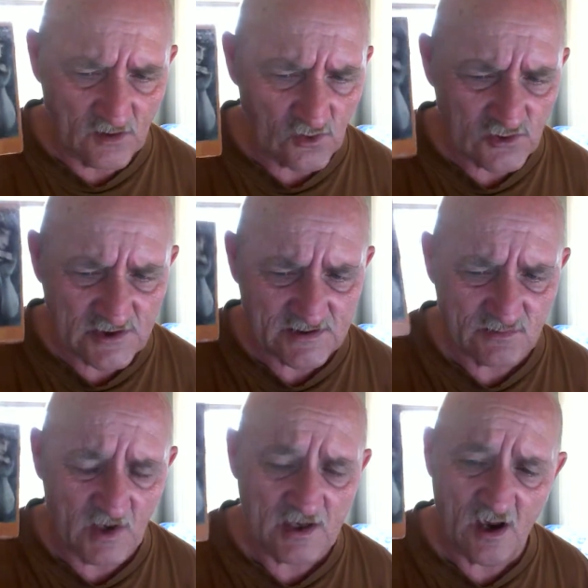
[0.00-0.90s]
you just
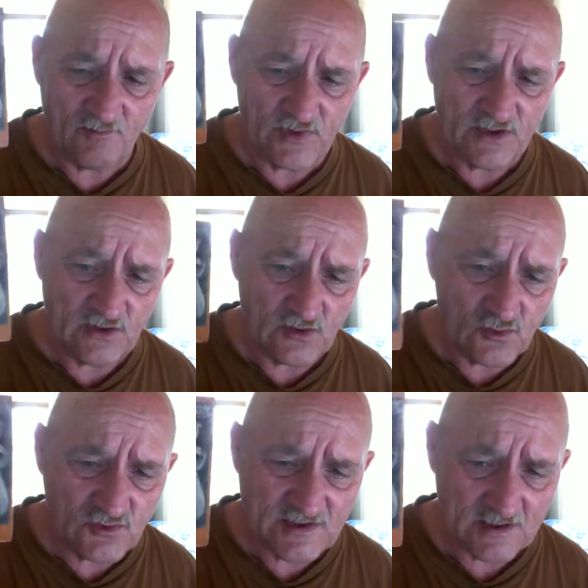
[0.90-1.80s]
may not be
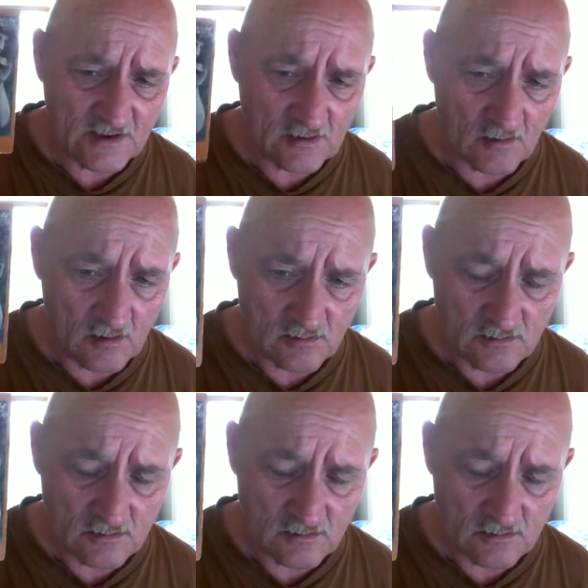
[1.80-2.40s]
using it all.